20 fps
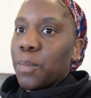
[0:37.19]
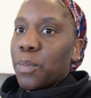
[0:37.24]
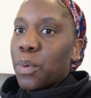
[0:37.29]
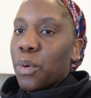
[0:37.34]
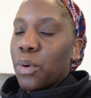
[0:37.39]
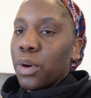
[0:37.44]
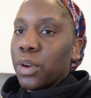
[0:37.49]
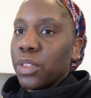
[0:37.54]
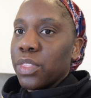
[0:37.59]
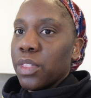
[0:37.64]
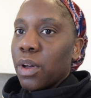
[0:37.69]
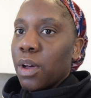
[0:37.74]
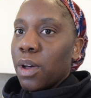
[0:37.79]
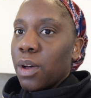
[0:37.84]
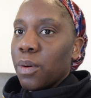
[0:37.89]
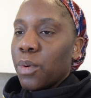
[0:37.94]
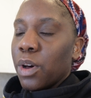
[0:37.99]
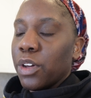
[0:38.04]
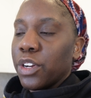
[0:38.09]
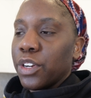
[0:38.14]
pour the
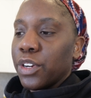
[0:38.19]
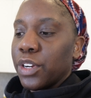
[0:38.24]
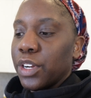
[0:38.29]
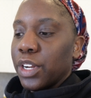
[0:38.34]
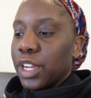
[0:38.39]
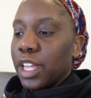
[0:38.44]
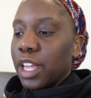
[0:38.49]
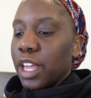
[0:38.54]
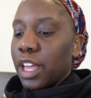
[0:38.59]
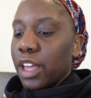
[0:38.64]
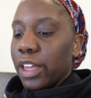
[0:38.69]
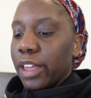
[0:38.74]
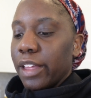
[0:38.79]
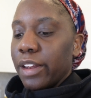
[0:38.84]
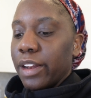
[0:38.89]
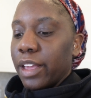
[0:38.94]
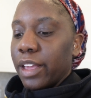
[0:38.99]
hot water in